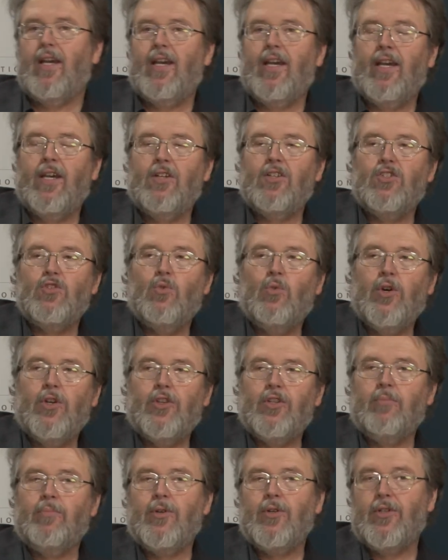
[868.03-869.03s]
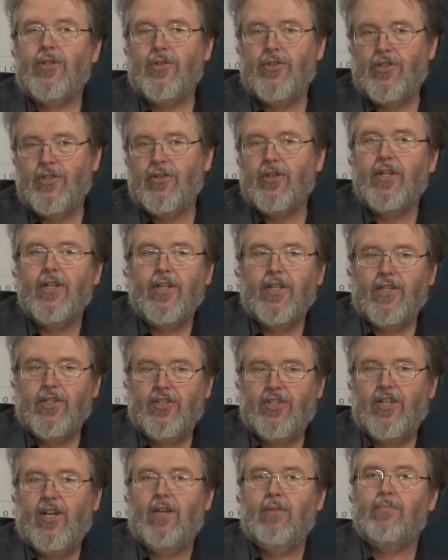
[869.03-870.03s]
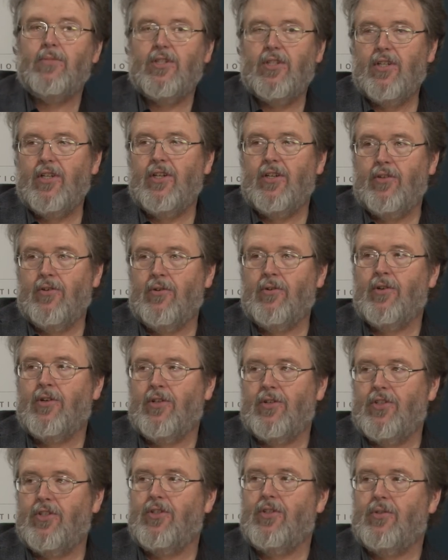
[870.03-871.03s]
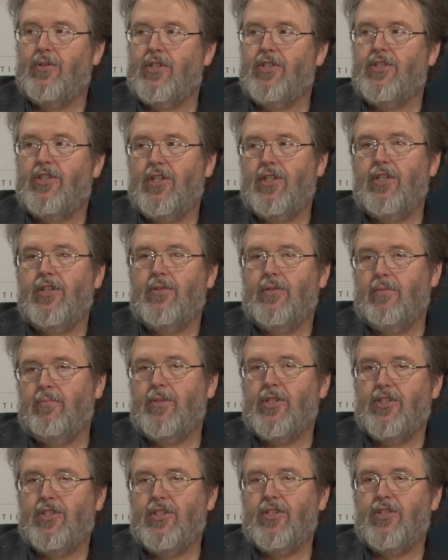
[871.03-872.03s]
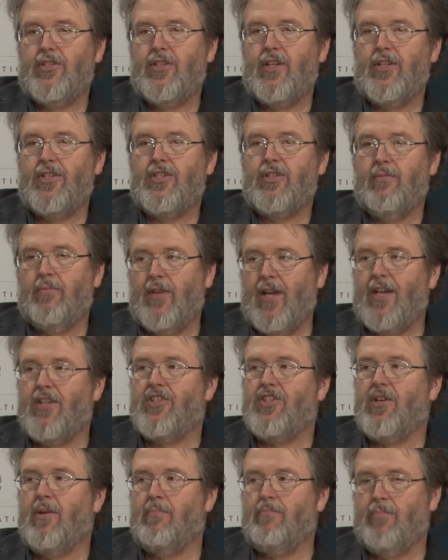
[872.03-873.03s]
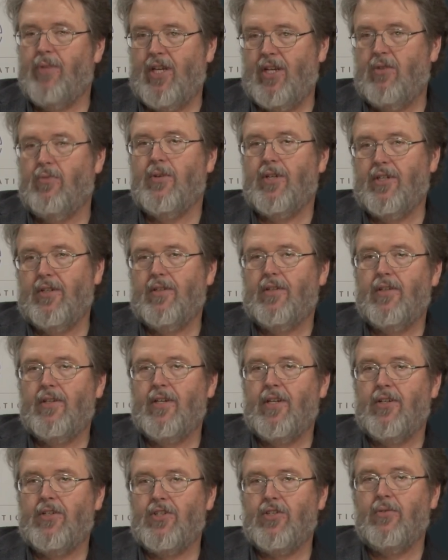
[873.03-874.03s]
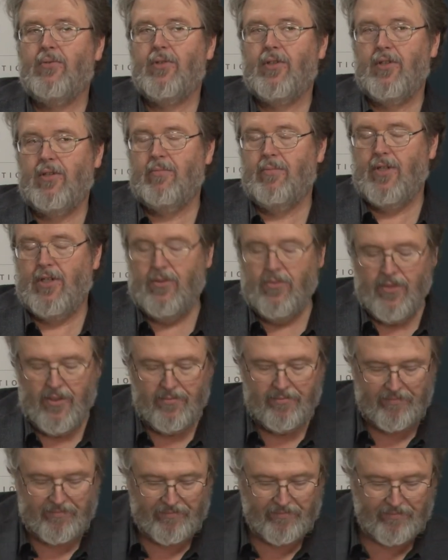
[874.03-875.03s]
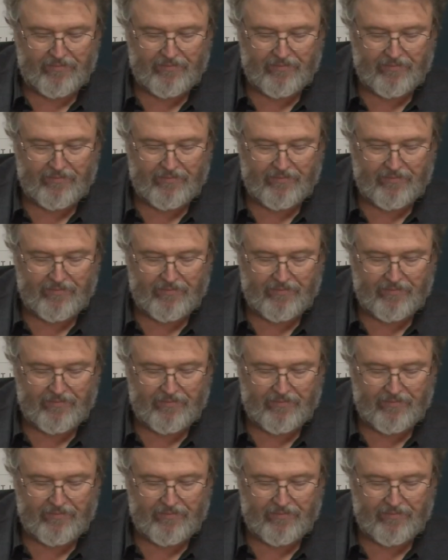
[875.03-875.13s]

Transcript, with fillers: and what the producer can accept in order to continue in business. That's a, that's a big one. That is a really big one.